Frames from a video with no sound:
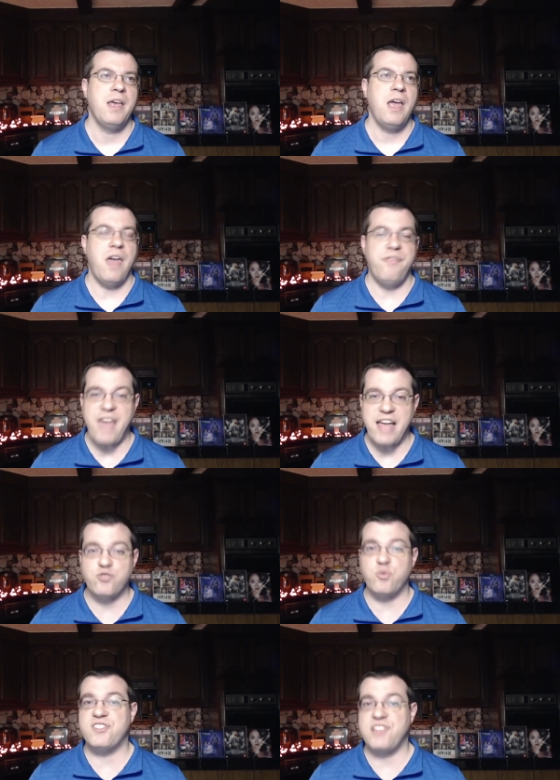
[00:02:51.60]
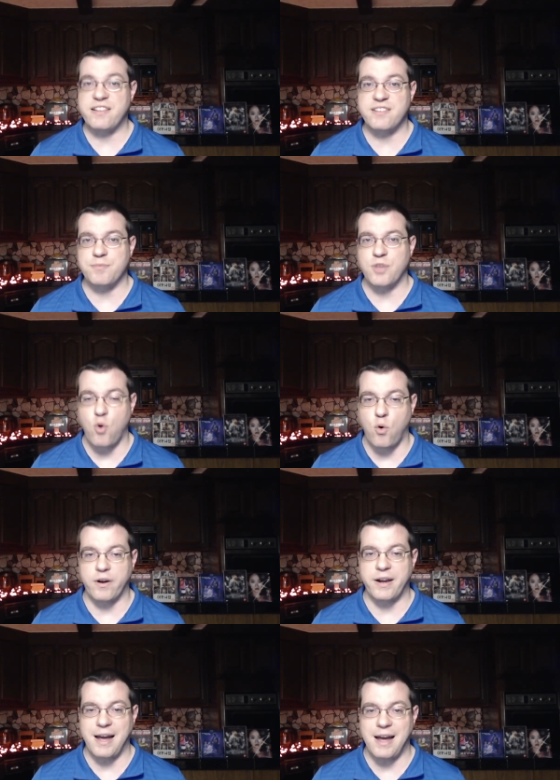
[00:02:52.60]
And that's what sets up the
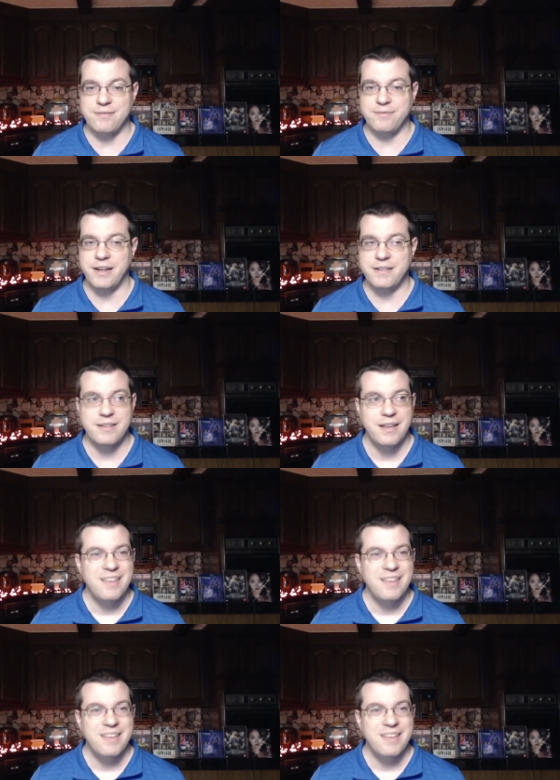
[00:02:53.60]
core conflict.